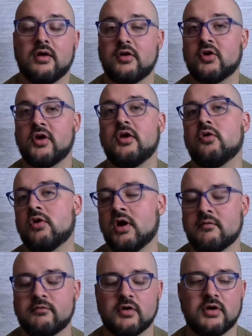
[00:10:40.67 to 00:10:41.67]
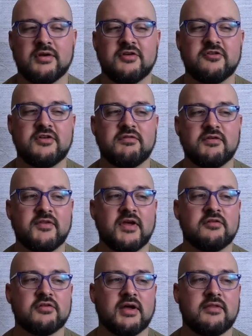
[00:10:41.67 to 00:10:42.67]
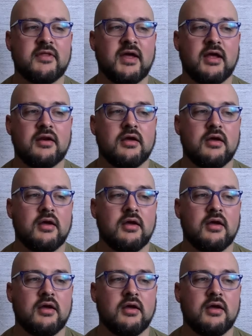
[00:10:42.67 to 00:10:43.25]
your heel comfort and just different things like that.